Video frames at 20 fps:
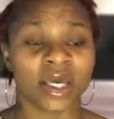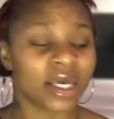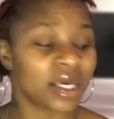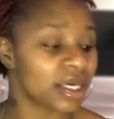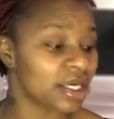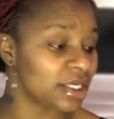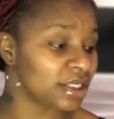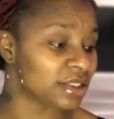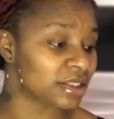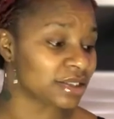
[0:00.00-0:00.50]

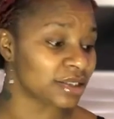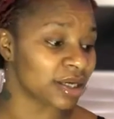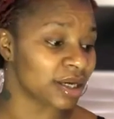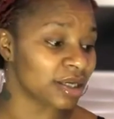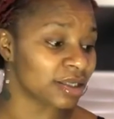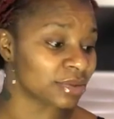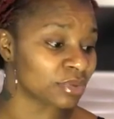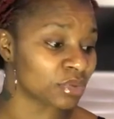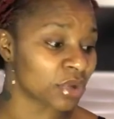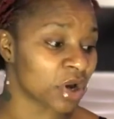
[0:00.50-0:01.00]
It's
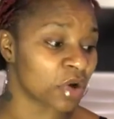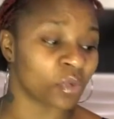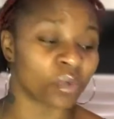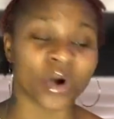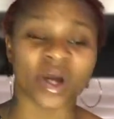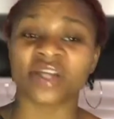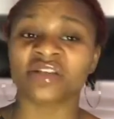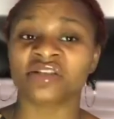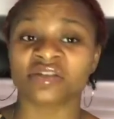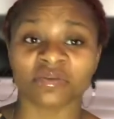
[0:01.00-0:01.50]
a
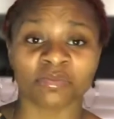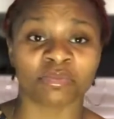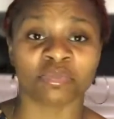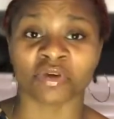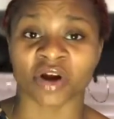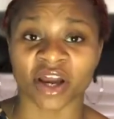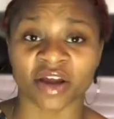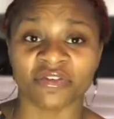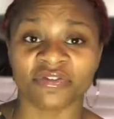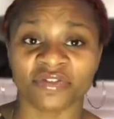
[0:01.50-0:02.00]
waste of
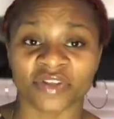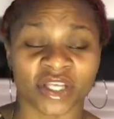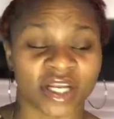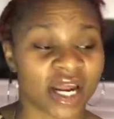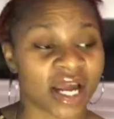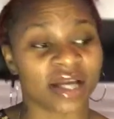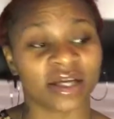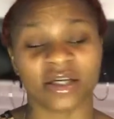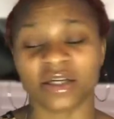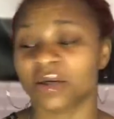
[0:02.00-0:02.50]
breath that
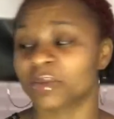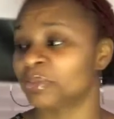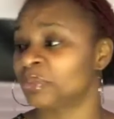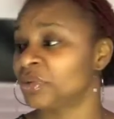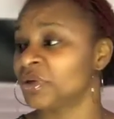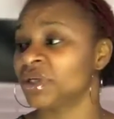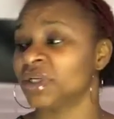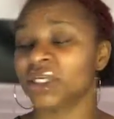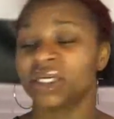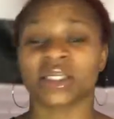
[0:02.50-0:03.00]
I could have
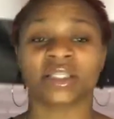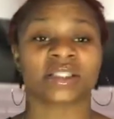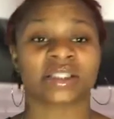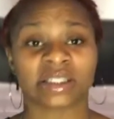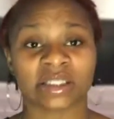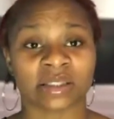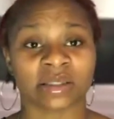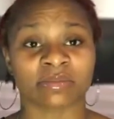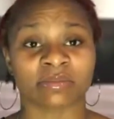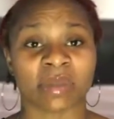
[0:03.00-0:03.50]
put
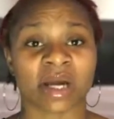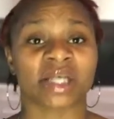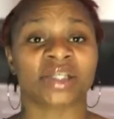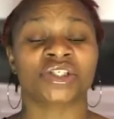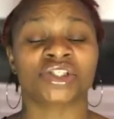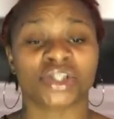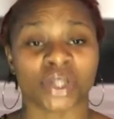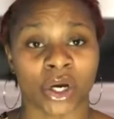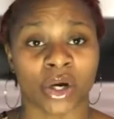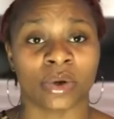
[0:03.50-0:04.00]
into my
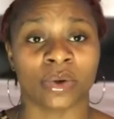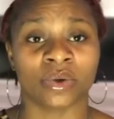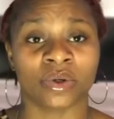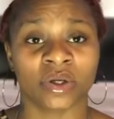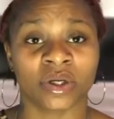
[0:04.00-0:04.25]
show,